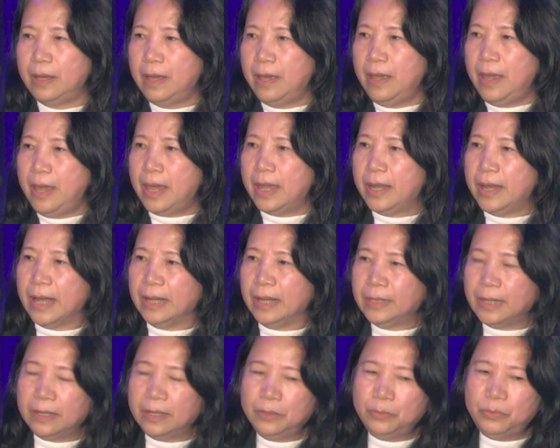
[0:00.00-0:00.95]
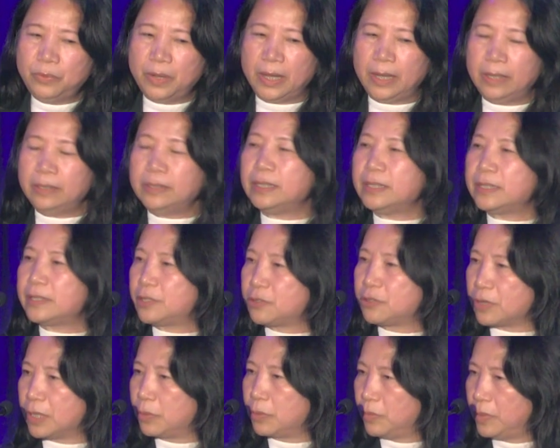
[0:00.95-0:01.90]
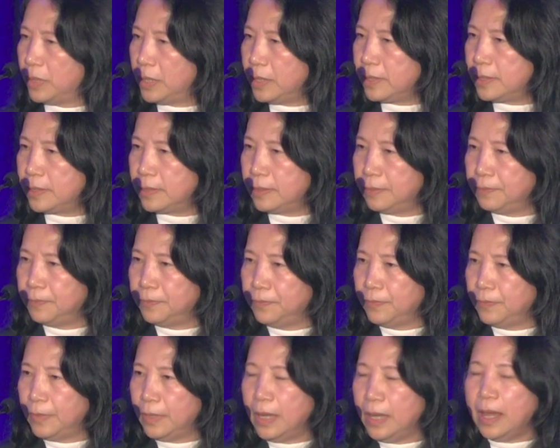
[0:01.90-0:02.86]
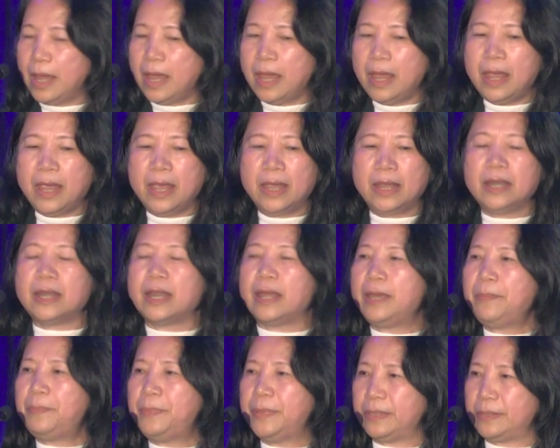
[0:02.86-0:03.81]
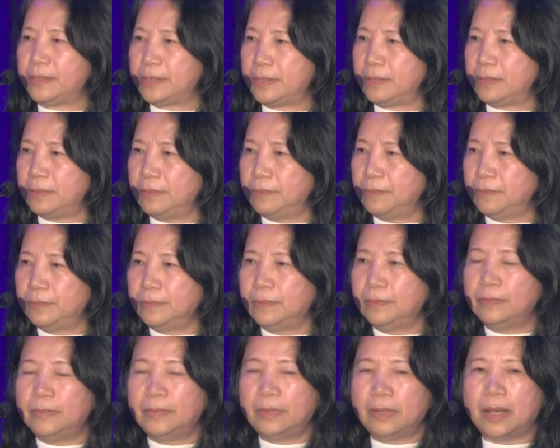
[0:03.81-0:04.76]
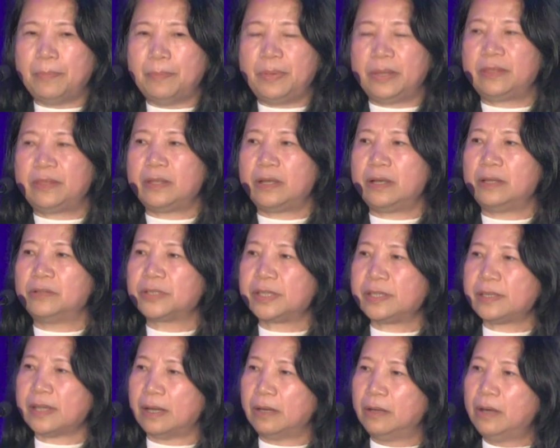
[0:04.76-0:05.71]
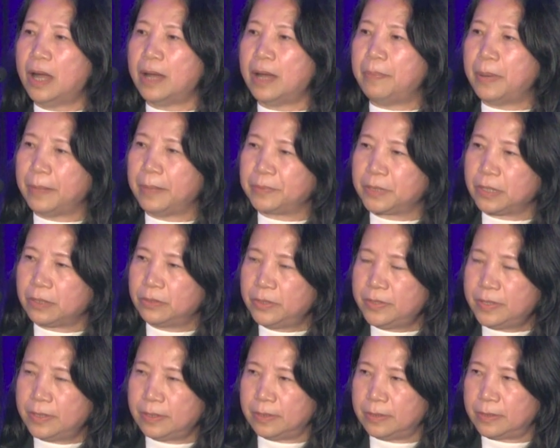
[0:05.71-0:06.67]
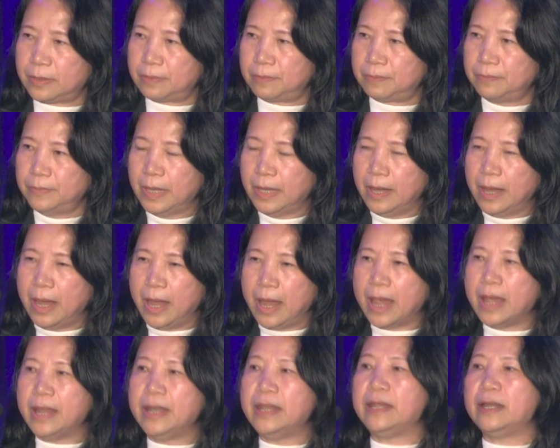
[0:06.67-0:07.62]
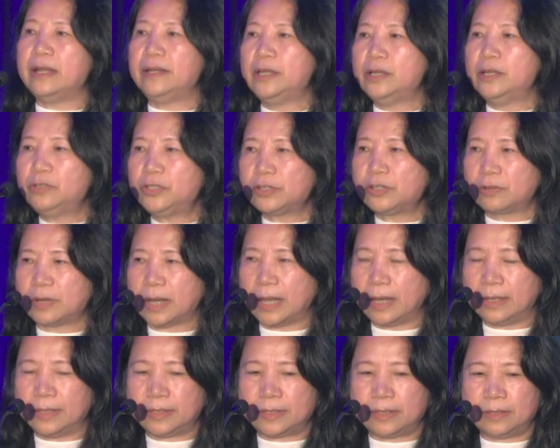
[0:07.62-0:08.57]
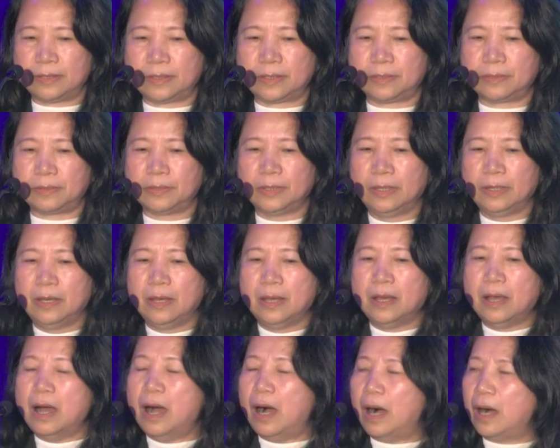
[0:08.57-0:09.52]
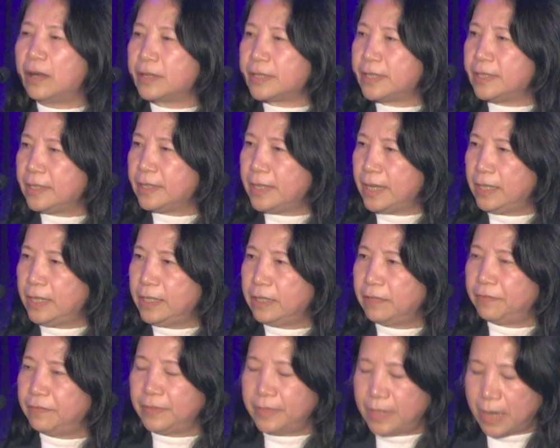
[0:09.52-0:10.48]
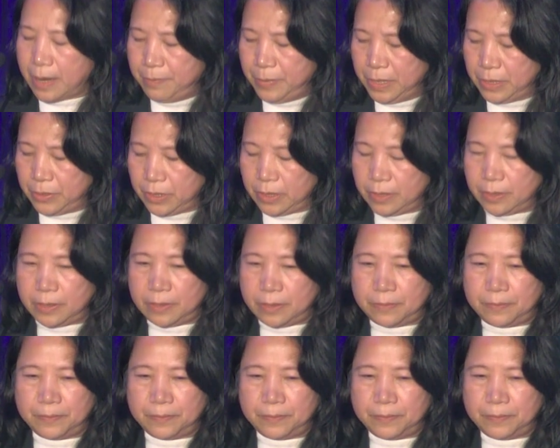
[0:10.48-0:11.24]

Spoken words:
Another way this drug works, inhibits epithelial cell apoptosis, and it neutralizes oxidative damages.